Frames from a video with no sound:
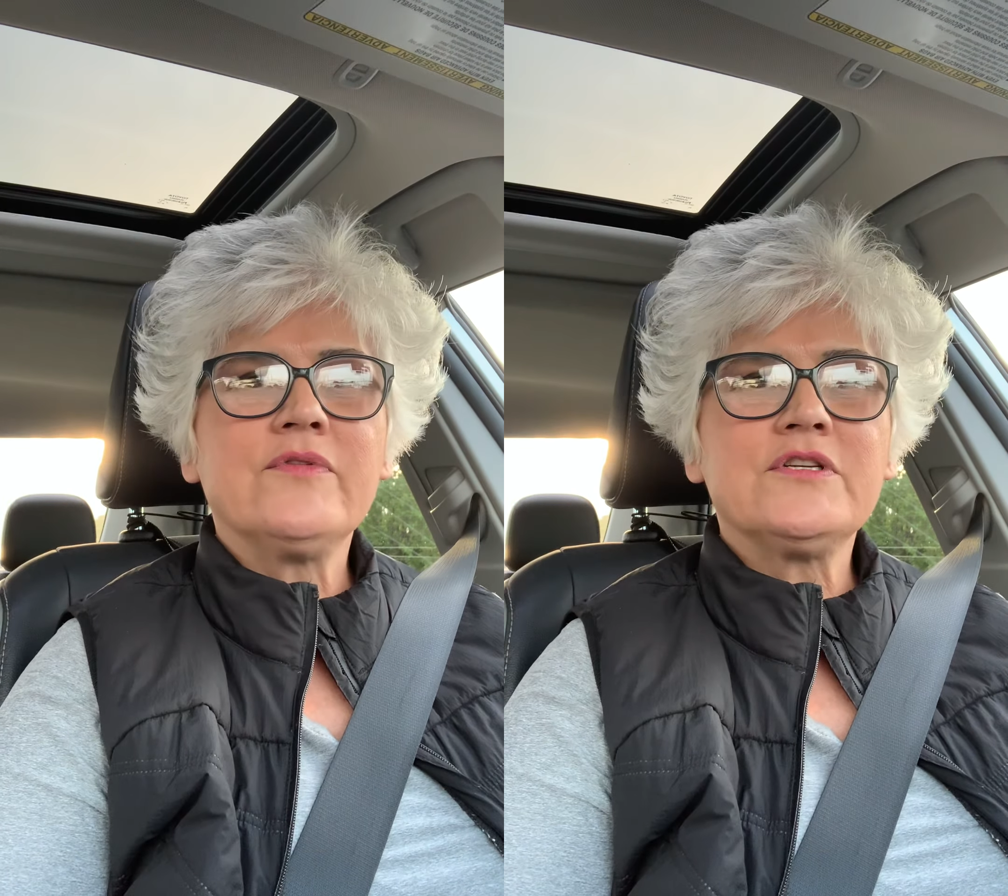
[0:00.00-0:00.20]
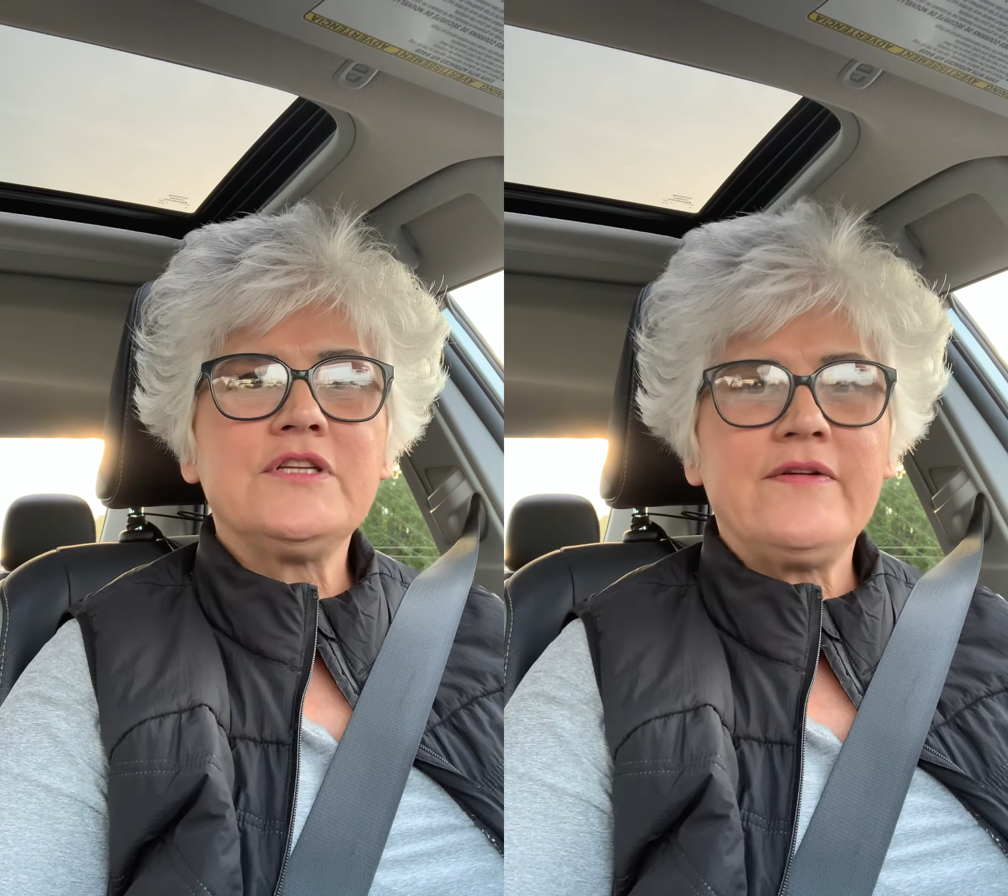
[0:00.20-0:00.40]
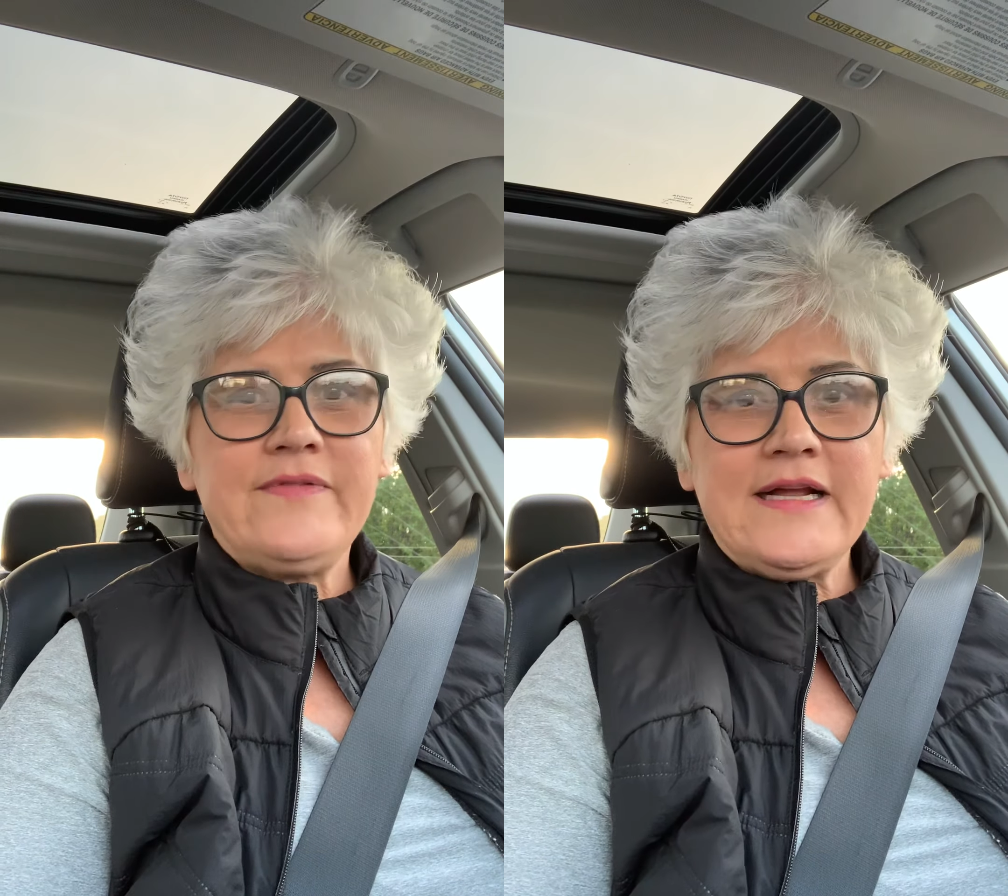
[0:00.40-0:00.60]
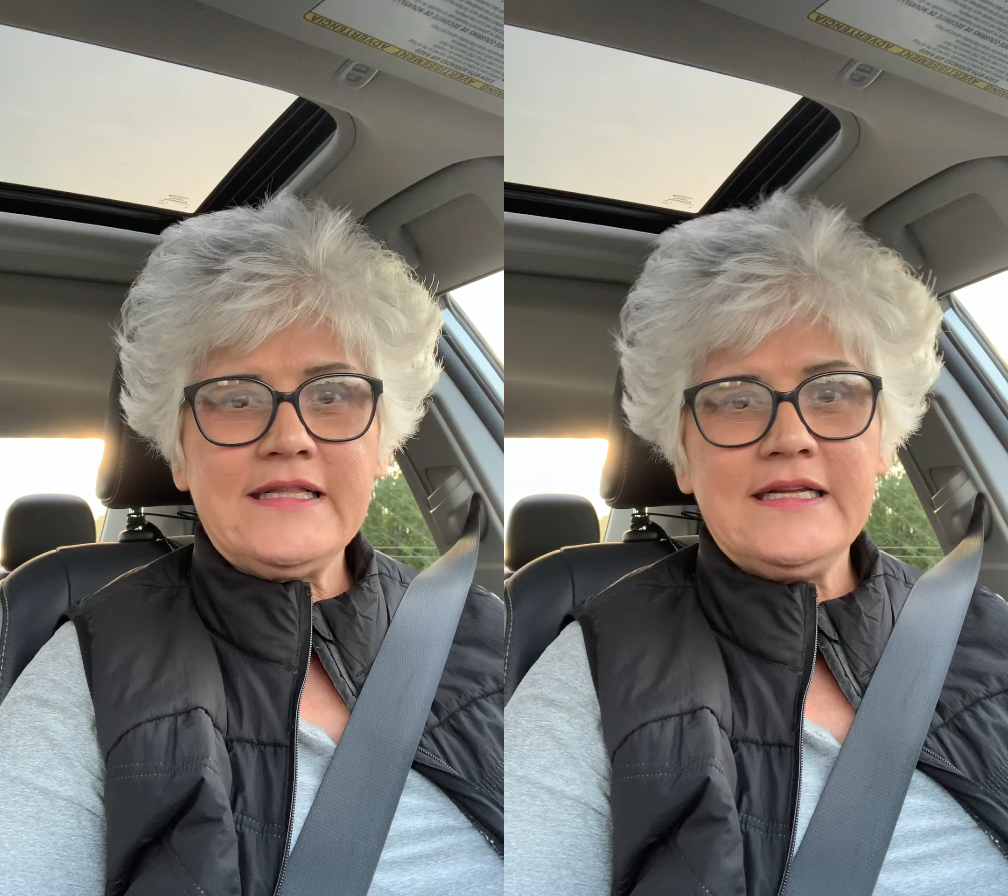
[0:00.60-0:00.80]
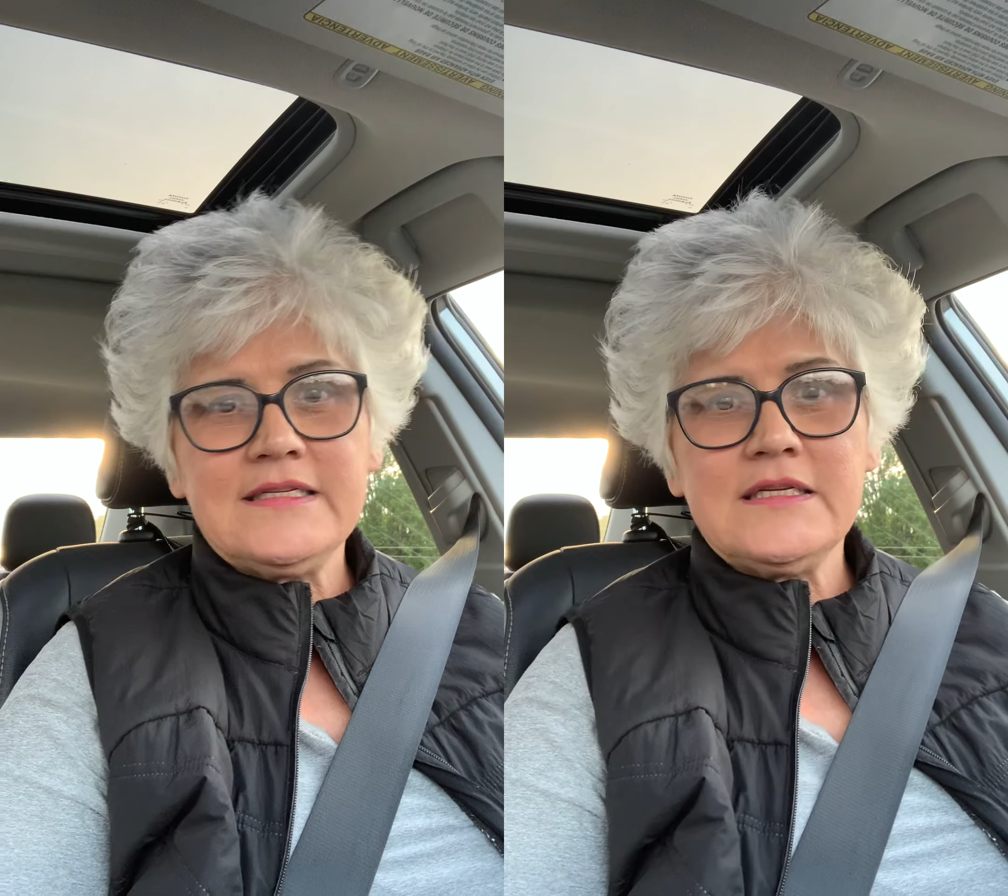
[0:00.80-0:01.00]
stuff like
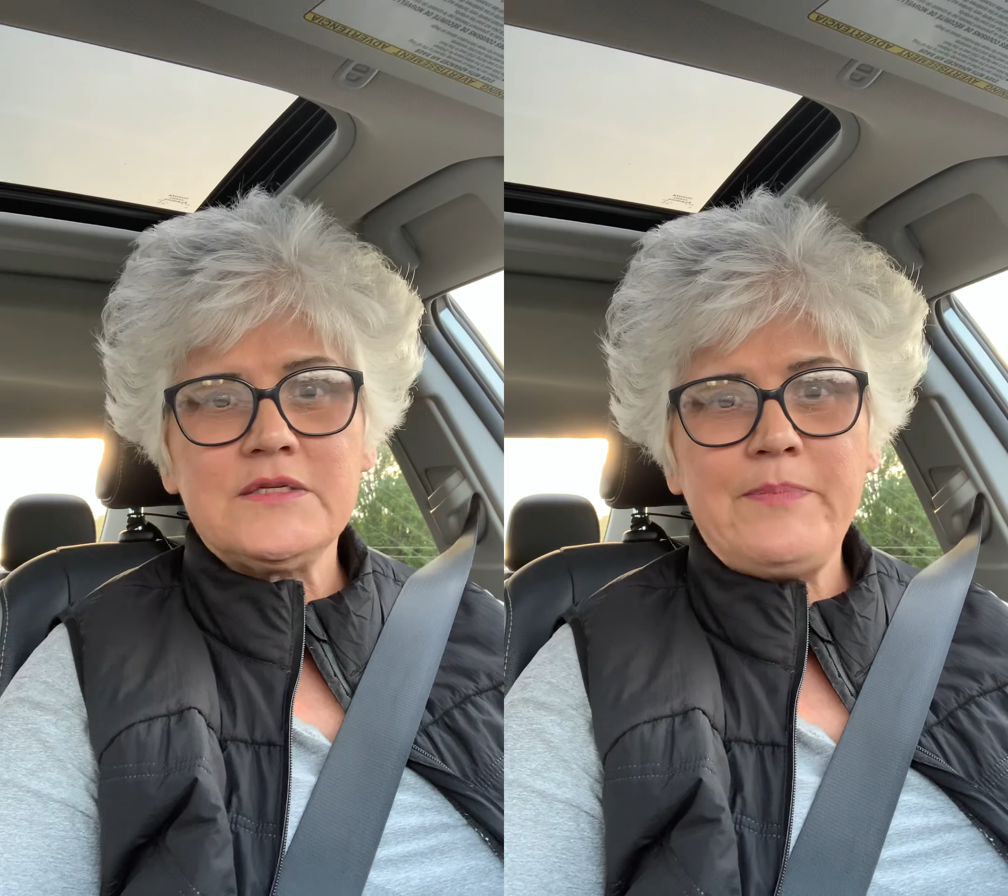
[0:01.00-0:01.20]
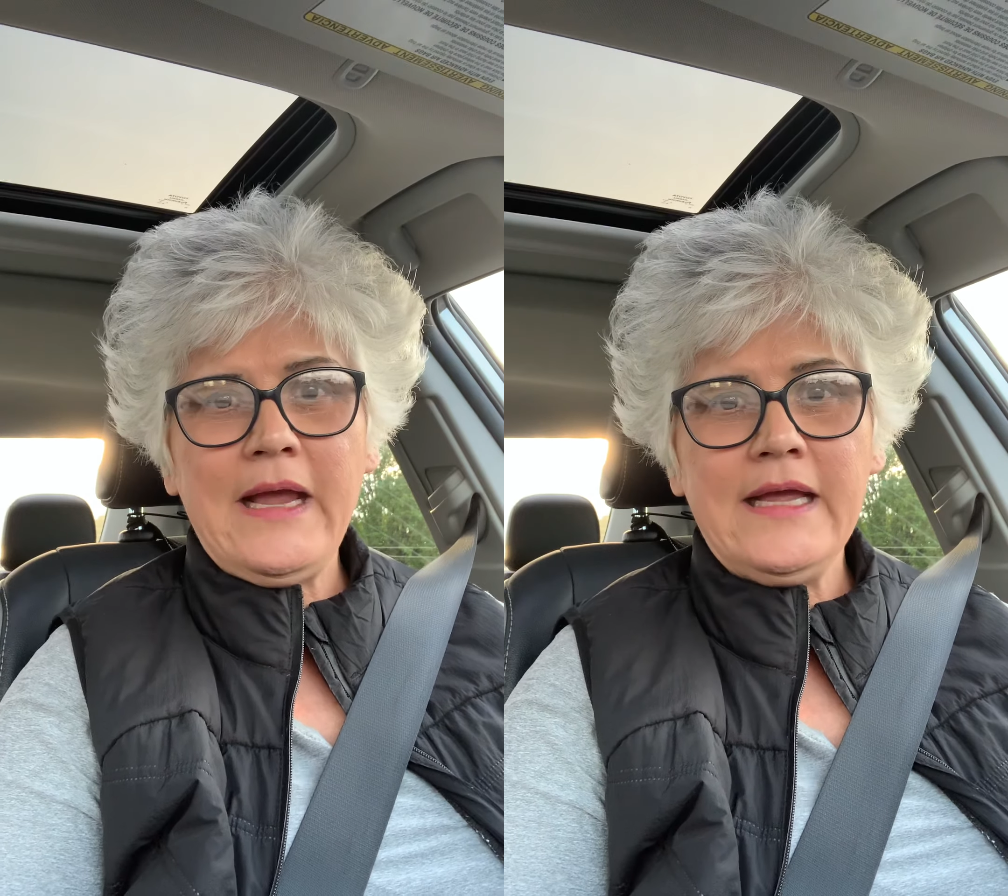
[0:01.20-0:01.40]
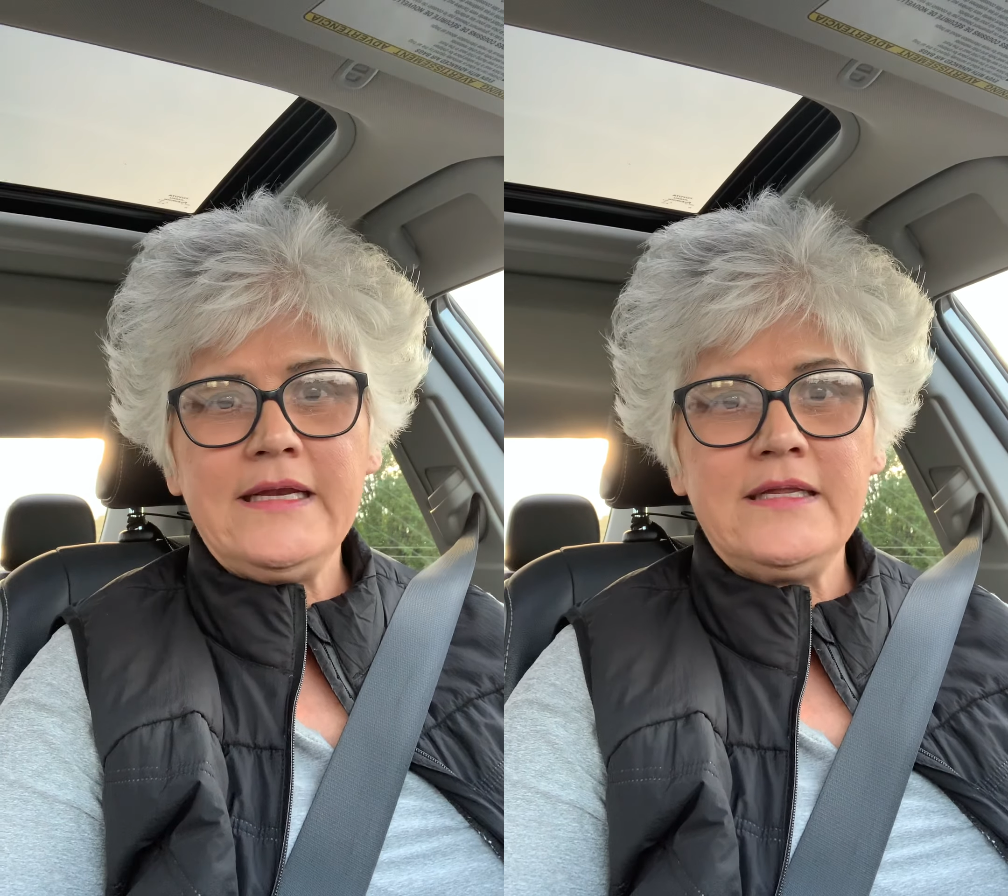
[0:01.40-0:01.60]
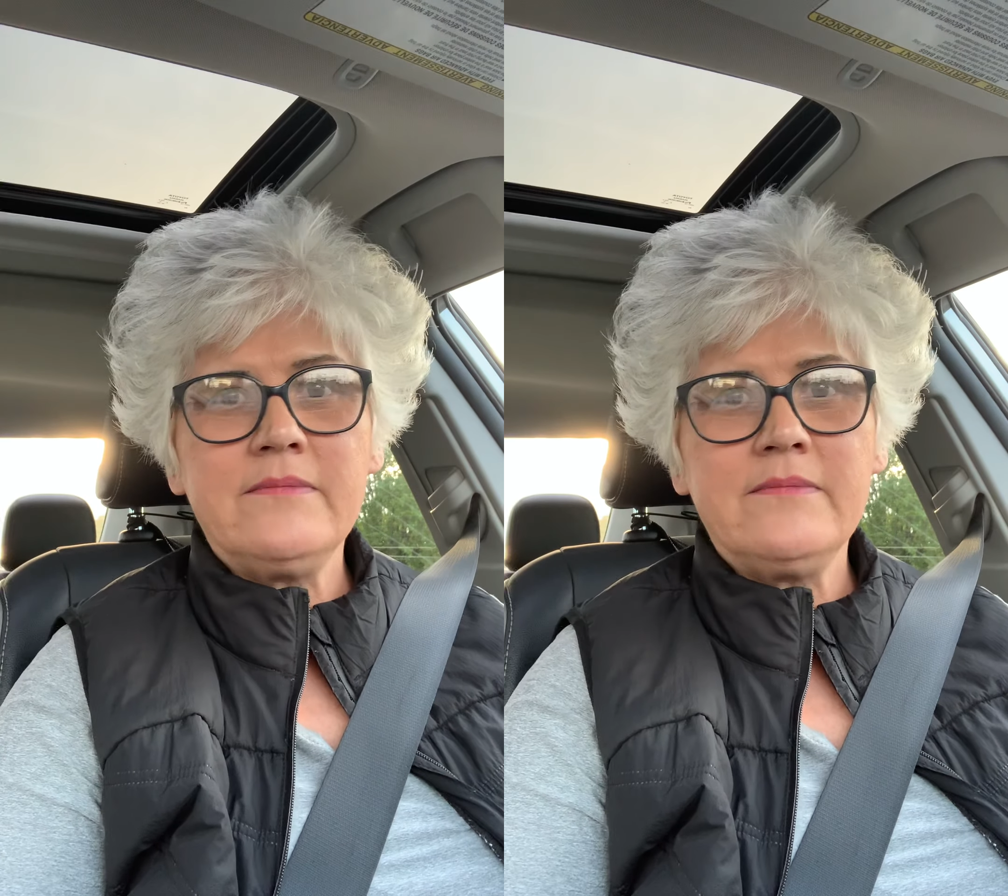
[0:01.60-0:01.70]
this that's petty.